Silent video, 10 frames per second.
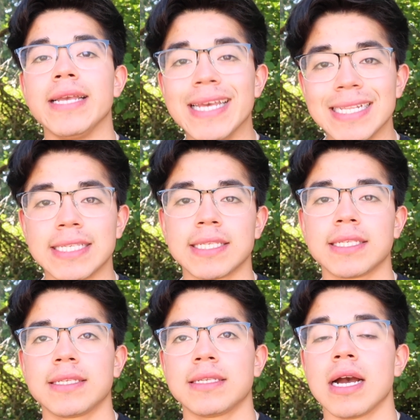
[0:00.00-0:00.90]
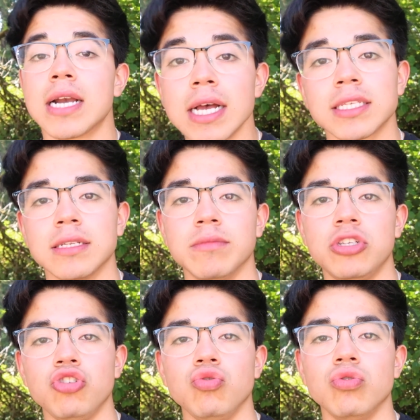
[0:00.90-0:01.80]
gets accustomed
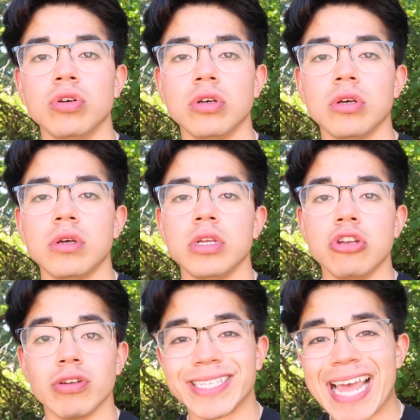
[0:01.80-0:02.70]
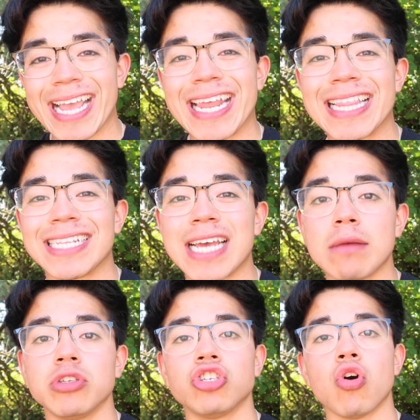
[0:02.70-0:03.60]
to snacking at that
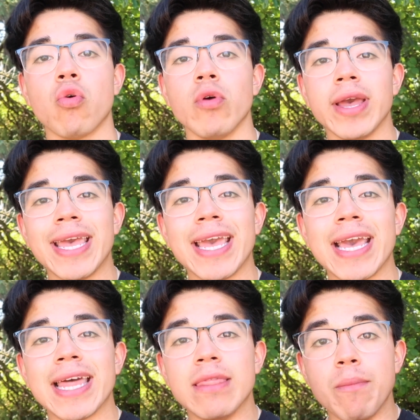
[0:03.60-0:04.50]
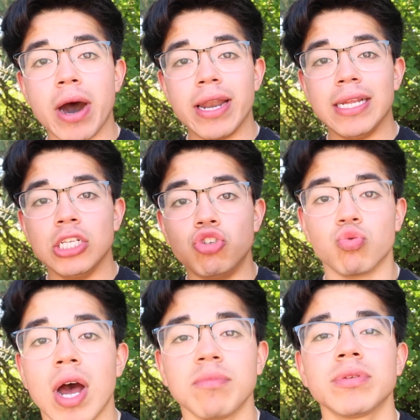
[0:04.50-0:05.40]
time, so the body
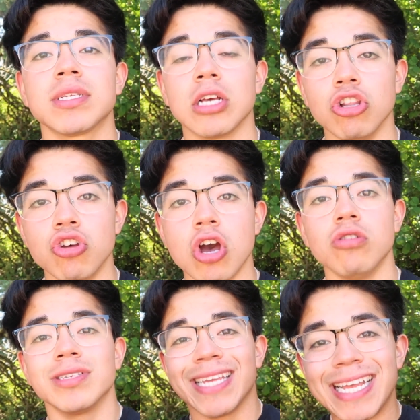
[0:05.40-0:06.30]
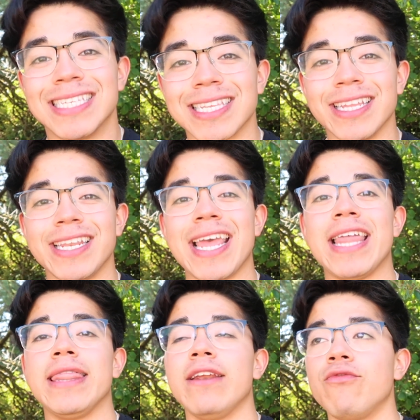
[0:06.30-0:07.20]
drops glucose, insulin,
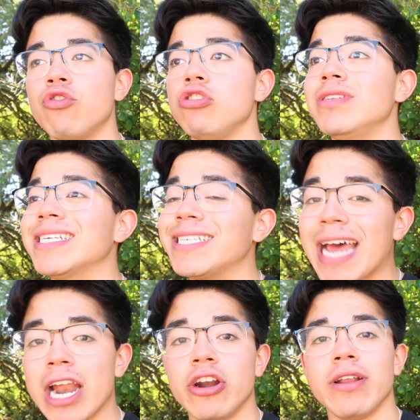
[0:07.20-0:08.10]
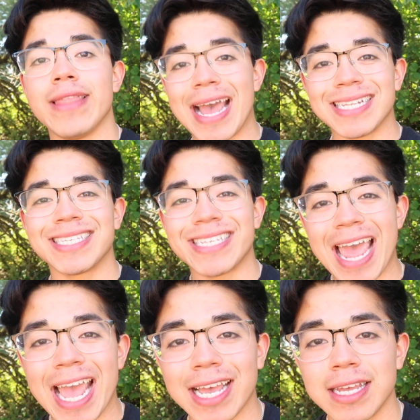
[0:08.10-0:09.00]
and therefore you desire that
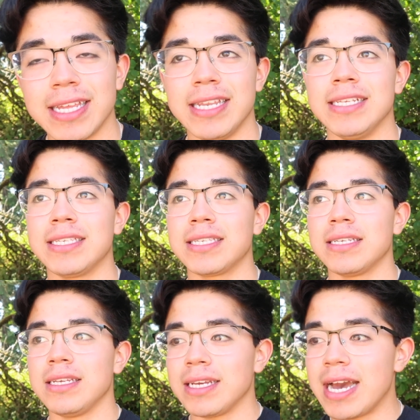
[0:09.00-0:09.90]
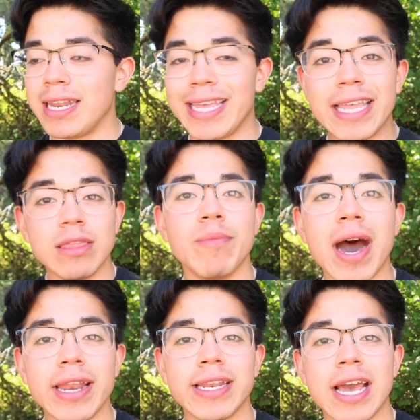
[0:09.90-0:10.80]
snack. It is kind of in the
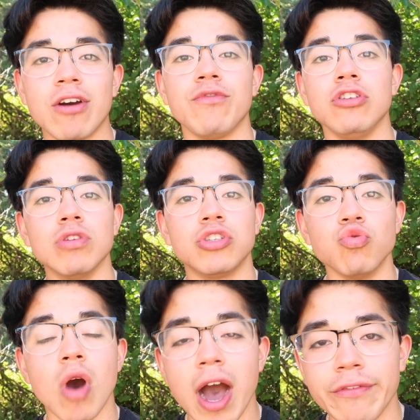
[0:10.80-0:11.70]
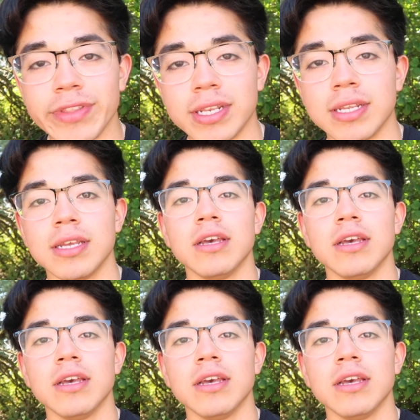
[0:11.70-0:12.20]
body now if you do it too often,